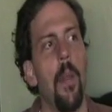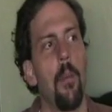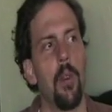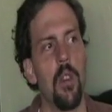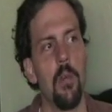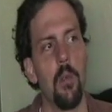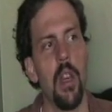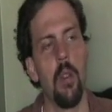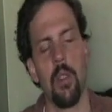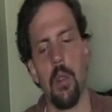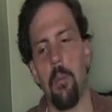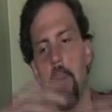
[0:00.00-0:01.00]
Prison Break
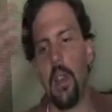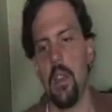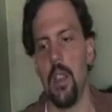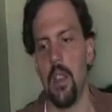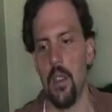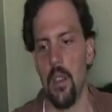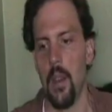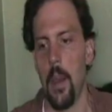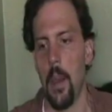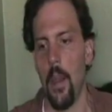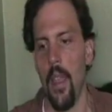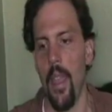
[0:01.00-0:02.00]
was a big deal,
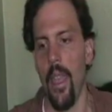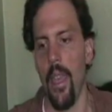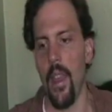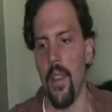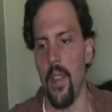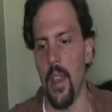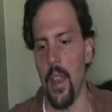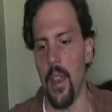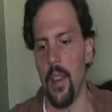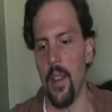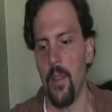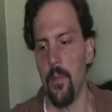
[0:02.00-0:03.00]
and
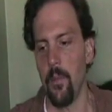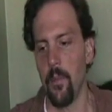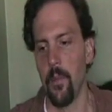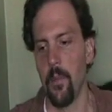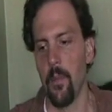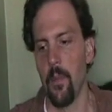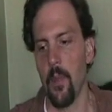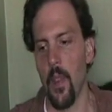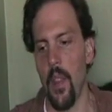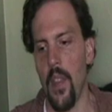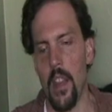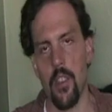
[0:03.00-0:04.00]
then
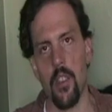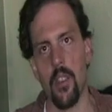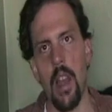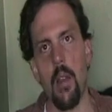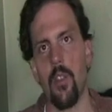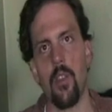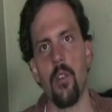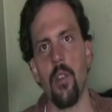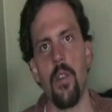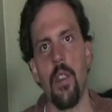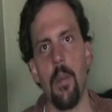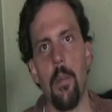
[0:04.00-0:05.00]
that's that was sort
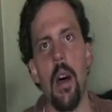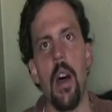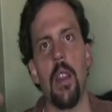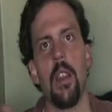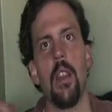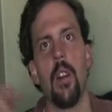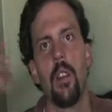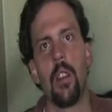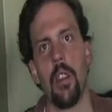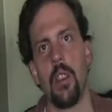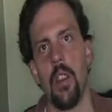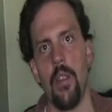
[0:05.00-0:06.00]
of the
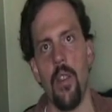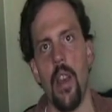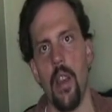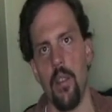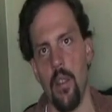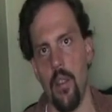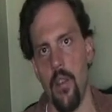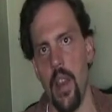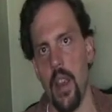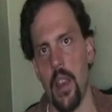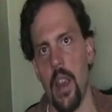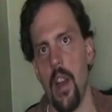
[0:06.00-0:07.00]
apotheosis of that of
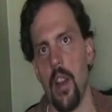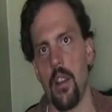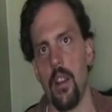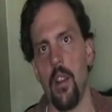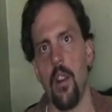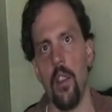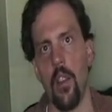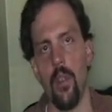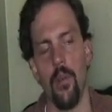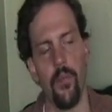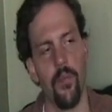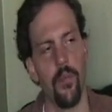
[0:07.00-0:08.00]
that character.
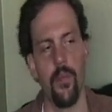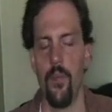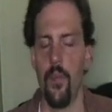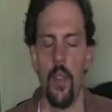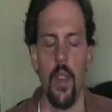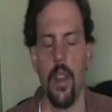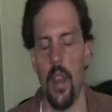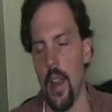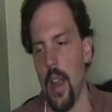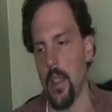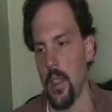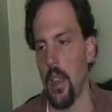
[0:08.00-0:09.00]
Although I, I
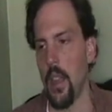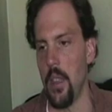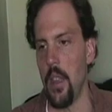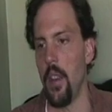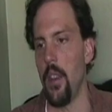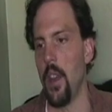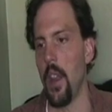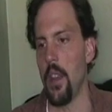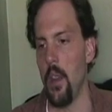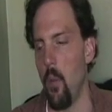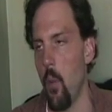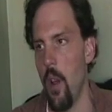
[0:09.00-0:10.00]
actually I did uh, I
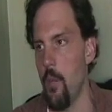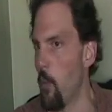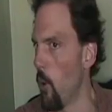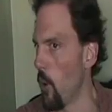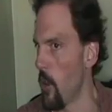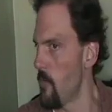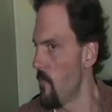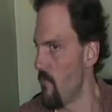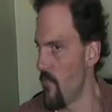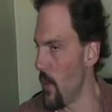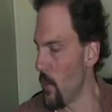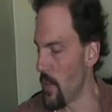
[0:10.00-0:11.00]
did one more.
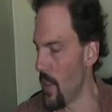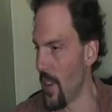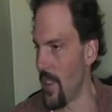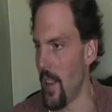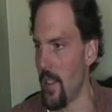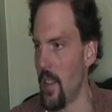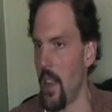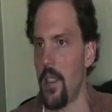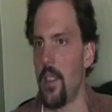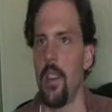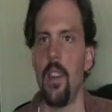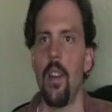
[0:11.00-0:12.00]
It was like that that
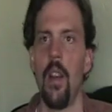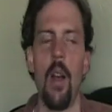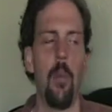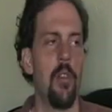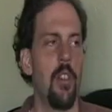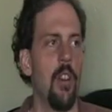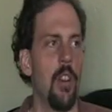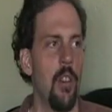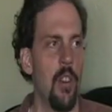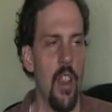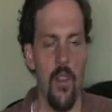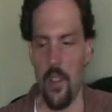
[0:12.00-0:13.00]
scene, you know, Al Pacino
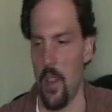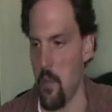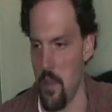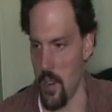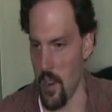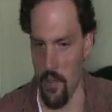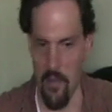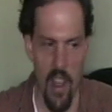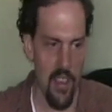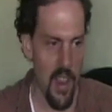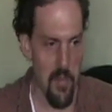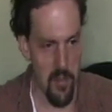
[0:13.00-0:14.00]
going, "Every time you think you're
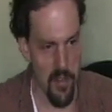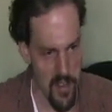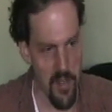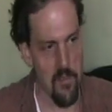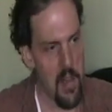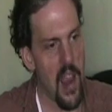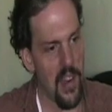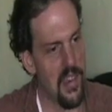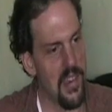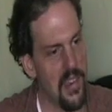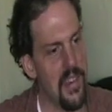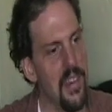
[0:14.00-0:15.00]
out, they pull you back
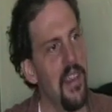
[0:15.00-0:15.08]
in."